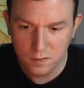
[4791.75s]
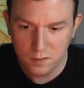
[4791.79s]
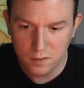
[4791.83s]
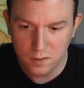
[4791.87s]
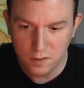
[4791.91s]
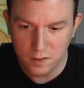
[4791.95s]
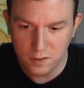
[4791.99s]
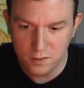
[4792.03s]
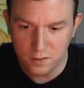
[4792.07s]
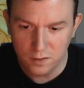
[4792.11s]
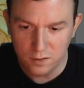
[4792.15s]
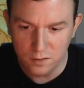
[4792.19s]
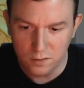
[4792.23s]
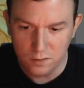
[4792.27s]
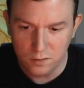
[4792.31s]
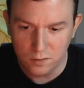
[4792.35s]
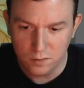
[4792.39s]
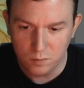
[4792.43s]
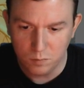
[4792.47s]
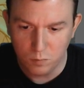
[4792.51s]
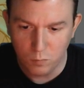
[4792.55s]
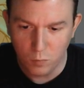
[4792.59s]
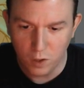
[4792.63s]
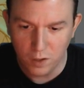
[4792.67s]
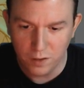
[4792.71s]
this is
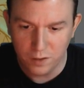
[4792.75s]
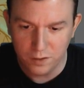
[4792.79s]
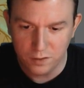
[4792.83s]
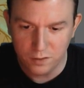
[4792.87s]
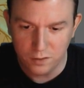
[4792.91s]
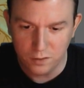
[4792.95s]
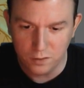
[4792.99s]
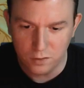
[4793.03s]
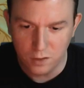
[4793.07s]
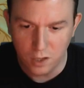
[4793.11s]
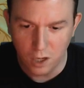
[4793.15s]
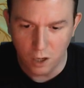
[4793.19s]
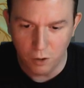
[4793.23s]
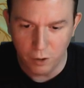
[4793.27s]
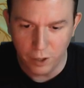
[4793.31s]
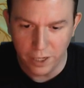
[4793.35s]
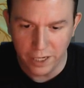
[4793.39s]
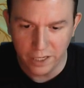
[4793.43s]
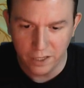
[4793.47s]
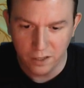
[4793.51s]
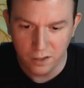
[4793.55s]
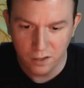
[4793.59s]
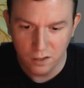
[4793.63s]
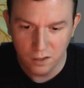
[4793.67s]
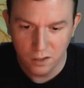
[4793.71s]

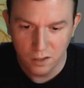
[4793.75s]
going.